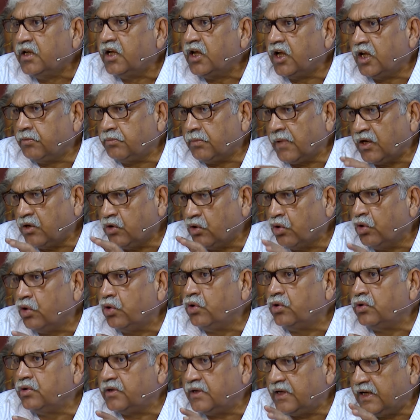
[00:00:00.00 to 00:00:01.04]
in my
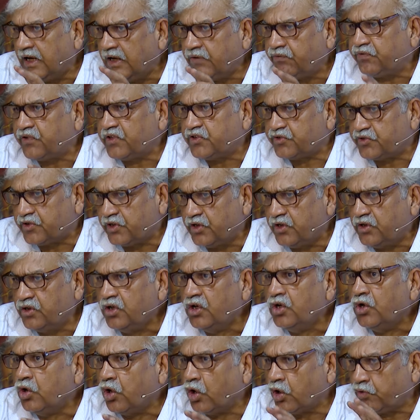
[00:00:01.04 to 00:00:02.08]
own haphazard
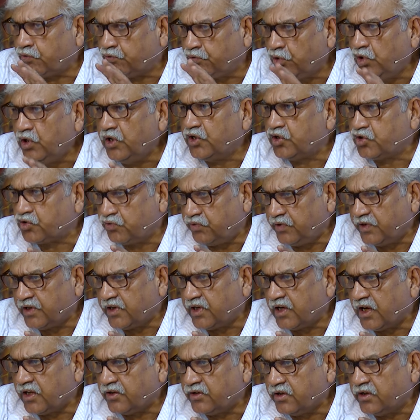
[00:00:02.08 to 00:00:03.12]
or foolish way
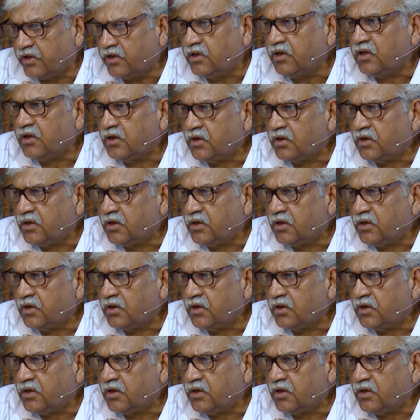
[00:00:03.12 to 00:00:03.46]
rather,